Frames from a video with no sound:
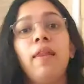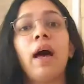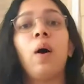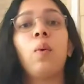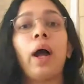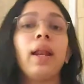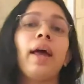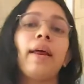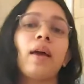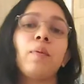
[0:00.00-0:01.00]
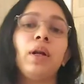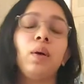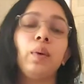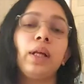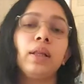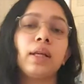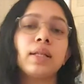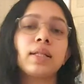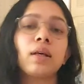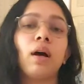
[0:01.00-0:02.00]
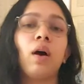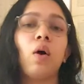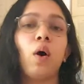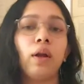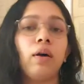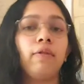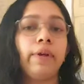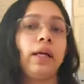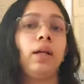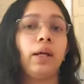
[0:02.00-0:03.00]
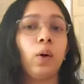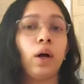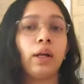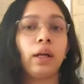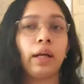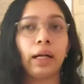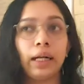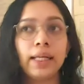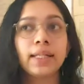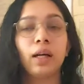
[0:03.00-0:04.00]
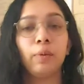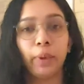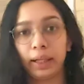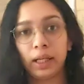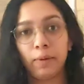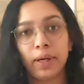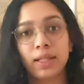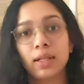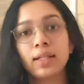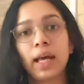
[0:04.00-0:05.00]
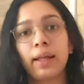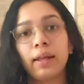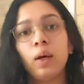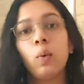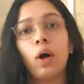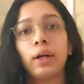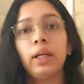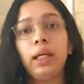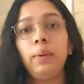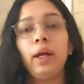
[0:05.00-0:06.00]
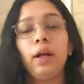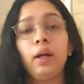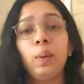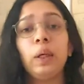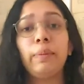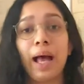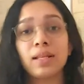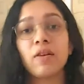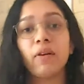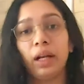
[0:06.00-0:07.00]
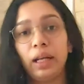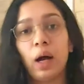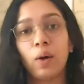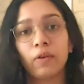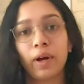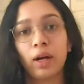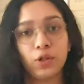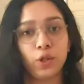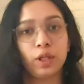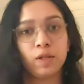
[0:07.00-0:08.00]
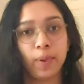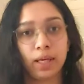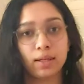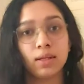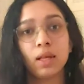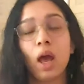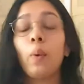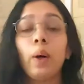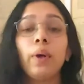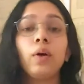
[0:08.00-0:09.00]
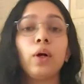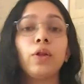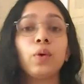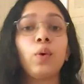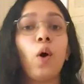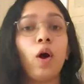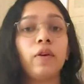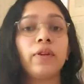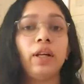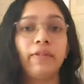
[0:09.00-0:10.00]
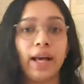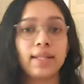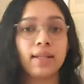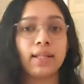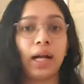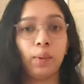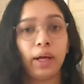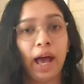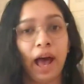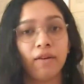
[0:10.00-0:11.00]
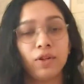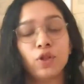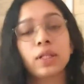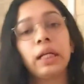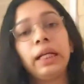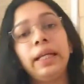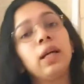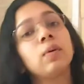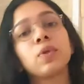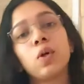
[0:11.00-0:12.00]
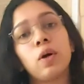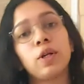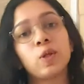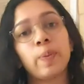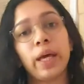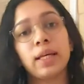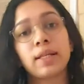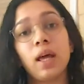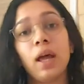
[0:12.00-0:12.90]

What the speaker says: Now, while I recommend doing this on a weekly or at least a monthly basis, I think quarterly we can do a massive clean out of our digital spaces where we are going through all of the devices that we have and just cleaning up storage space